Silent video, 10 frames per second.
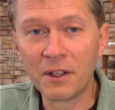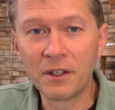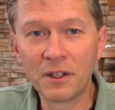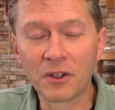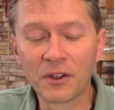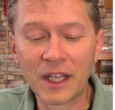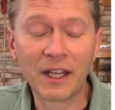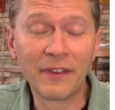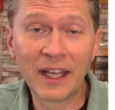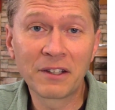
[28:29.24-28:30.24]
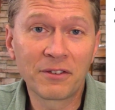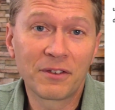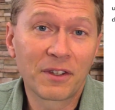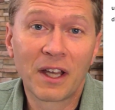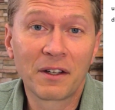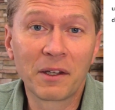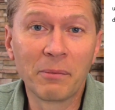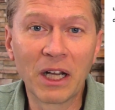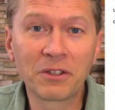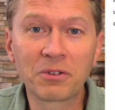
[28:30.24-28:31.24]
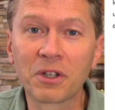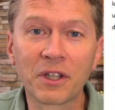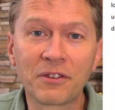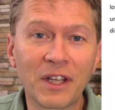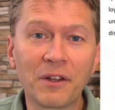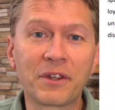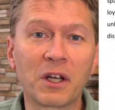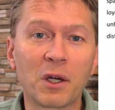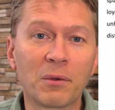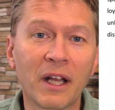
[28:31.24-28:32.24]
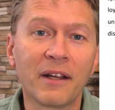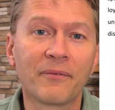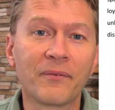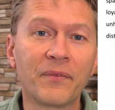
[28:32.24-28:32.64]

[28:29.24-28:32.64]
and that's kind of the mantra that's out there, right?